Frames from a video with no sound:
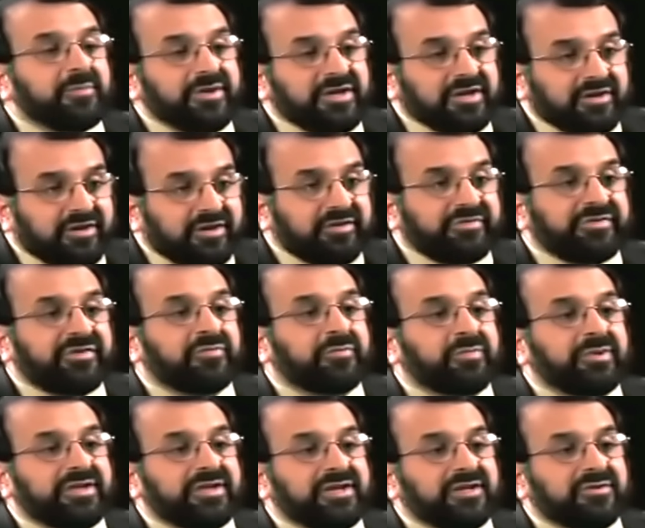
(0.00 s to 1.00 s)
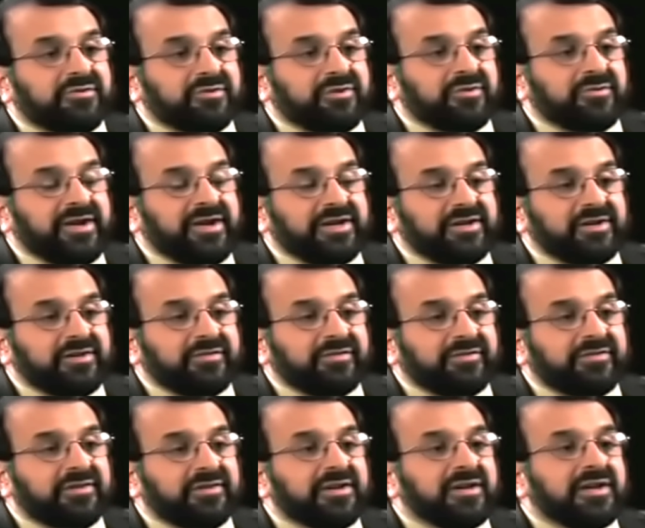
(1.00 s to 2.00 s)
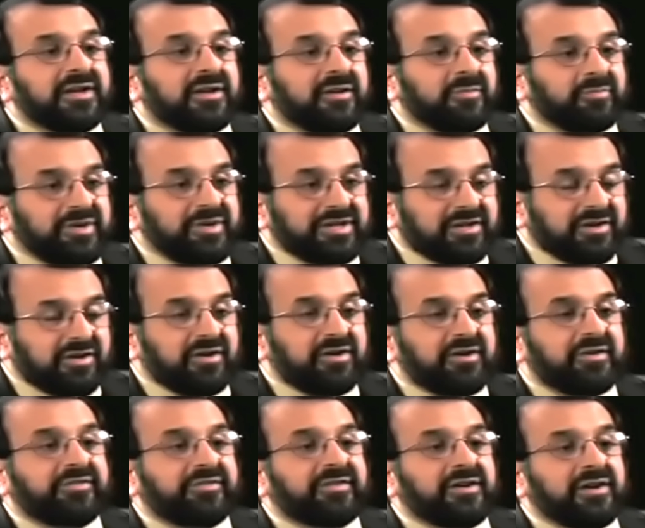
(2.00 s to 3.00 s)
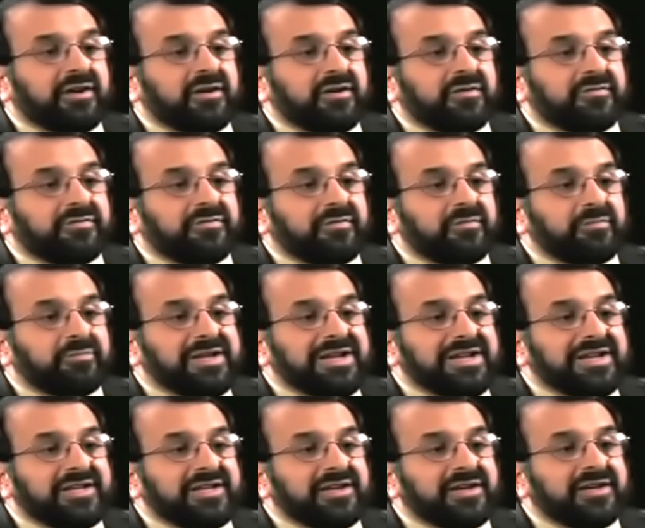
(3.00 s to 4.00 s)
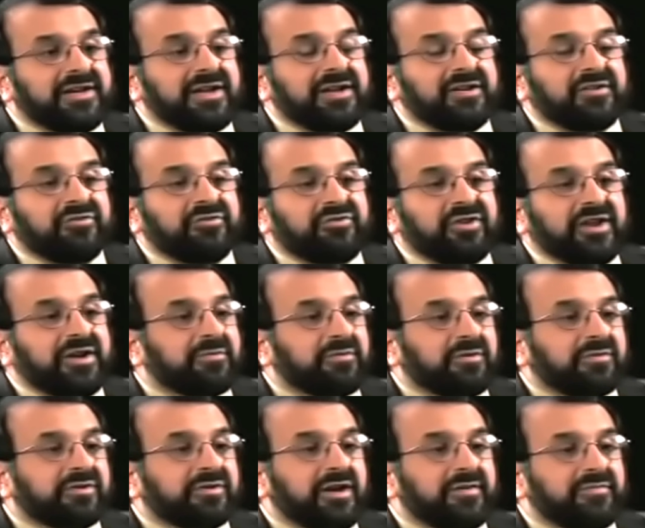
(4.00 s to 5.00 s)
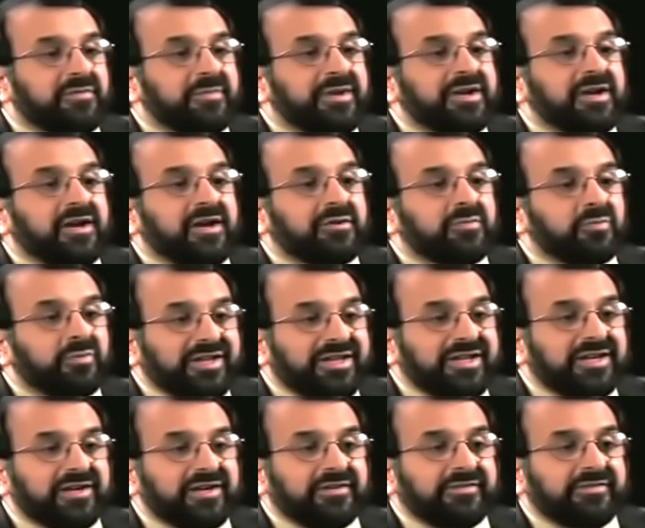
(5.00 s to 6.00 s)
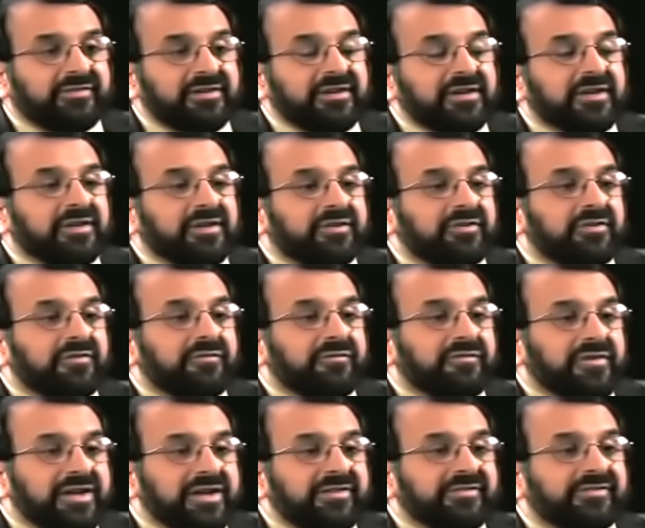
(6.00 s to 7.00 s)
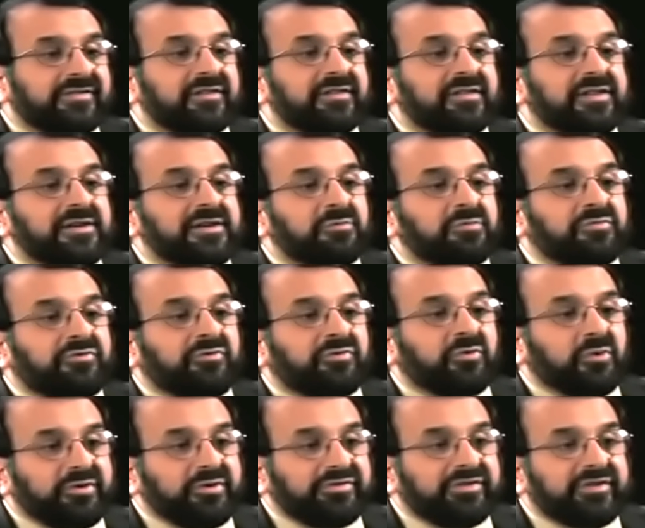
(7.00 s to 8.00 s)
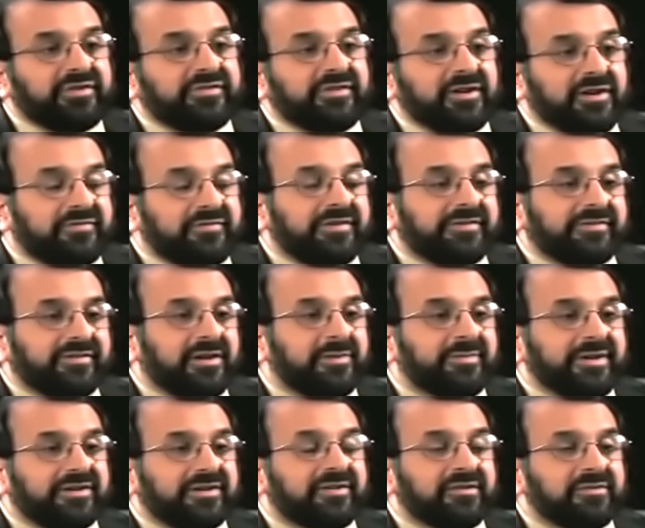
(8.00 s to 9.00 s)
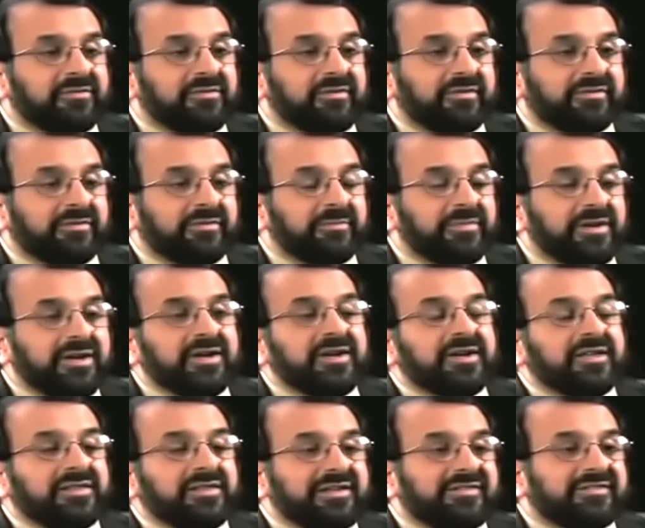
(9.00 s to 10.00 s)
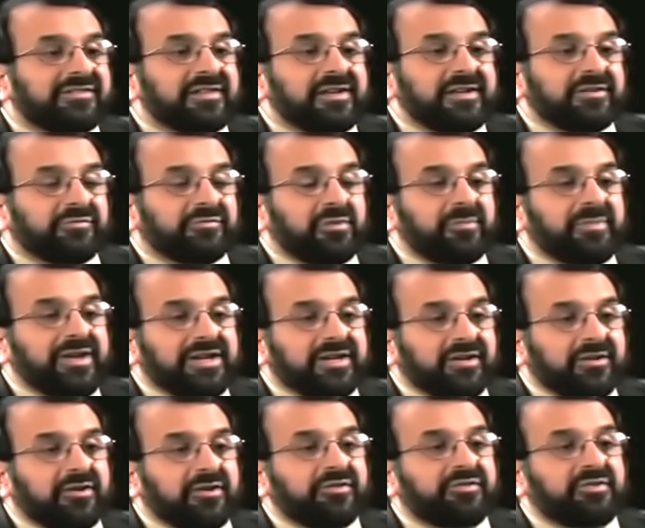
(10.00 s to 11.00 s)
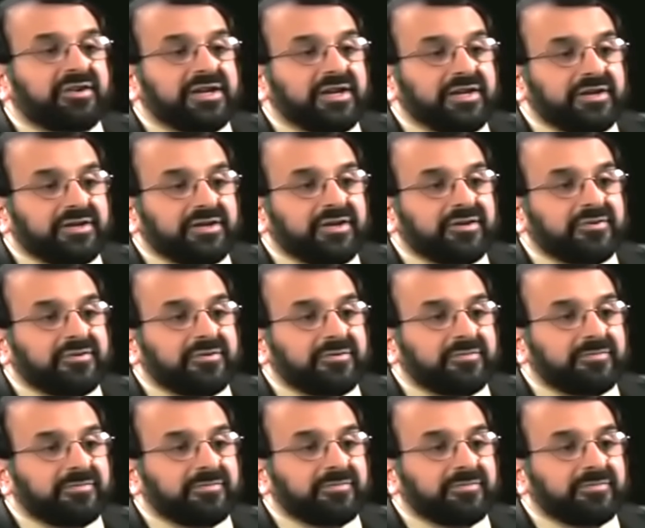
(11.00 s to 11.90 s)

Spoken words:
because of political correctness and because of media and general government unwillingness to face the sources of Islamic terrorism, these things remain largely unknown.